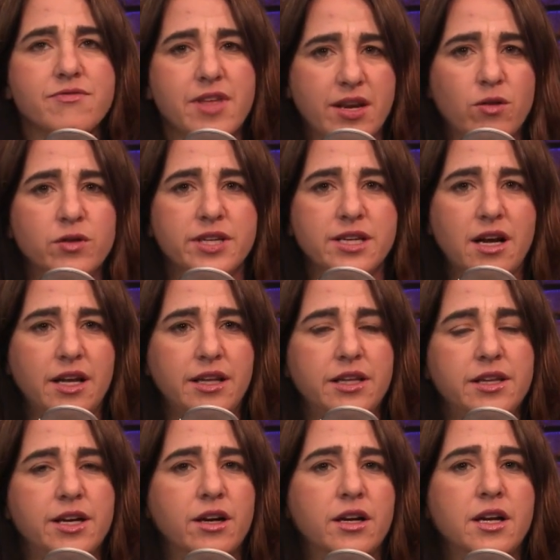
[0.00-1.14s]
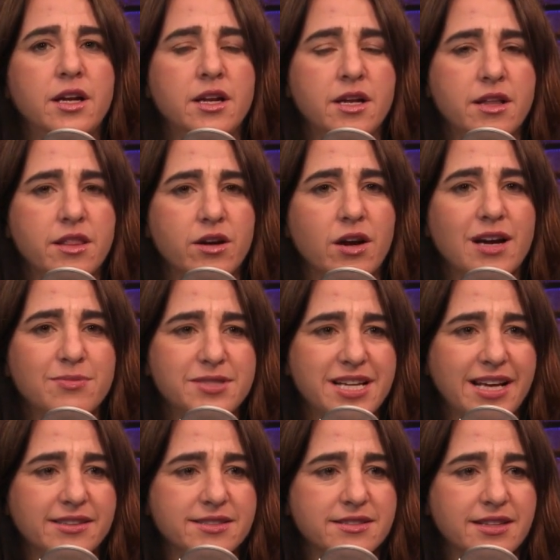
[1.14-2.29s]
if they'd only gotten their their
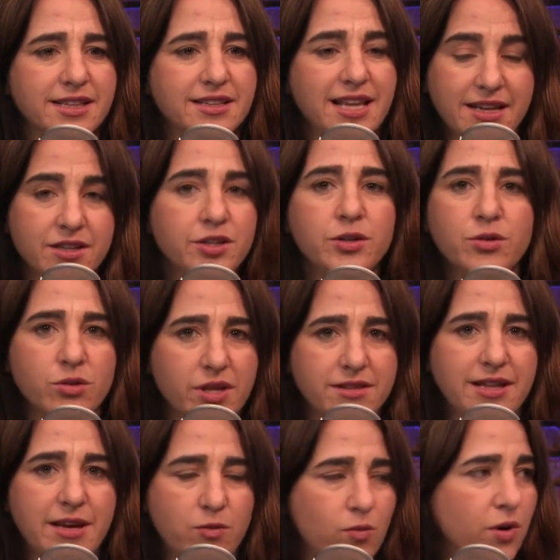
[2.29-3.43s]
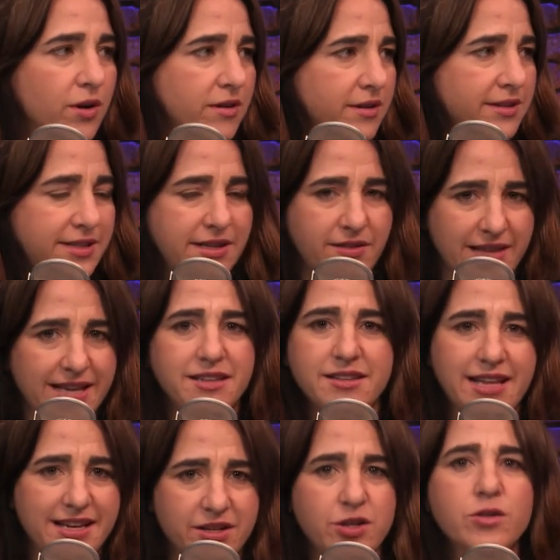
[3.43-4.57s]
updates, like they knew that they weren't, you know, they
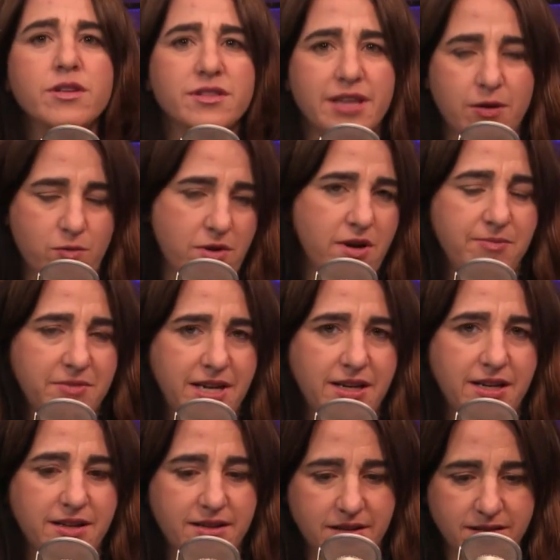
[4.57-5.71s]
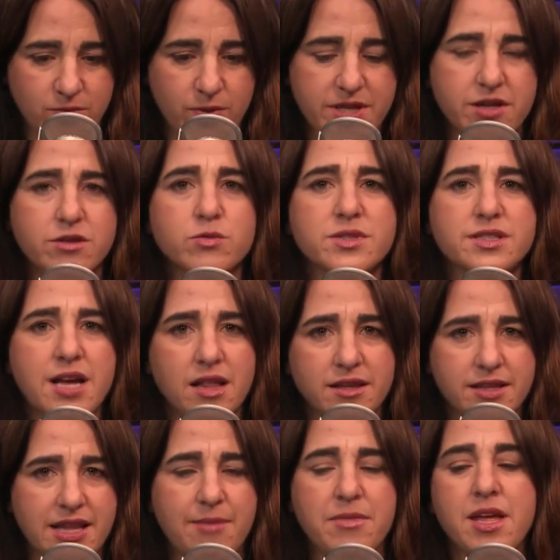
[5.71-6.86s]
they knew that they weren't updated. The mm -hmm. Windows was
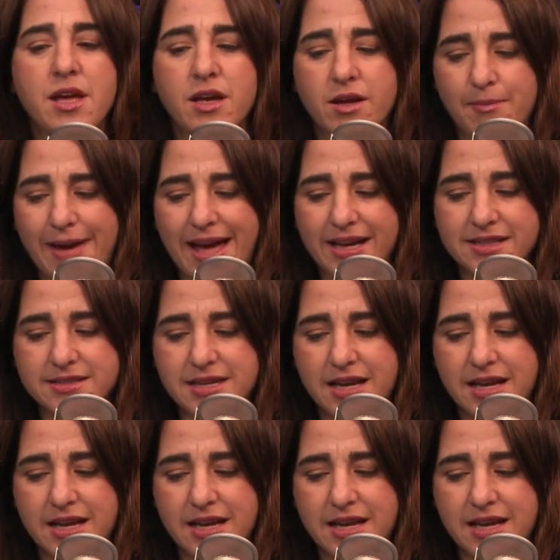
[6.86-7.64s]
telling them. Mac is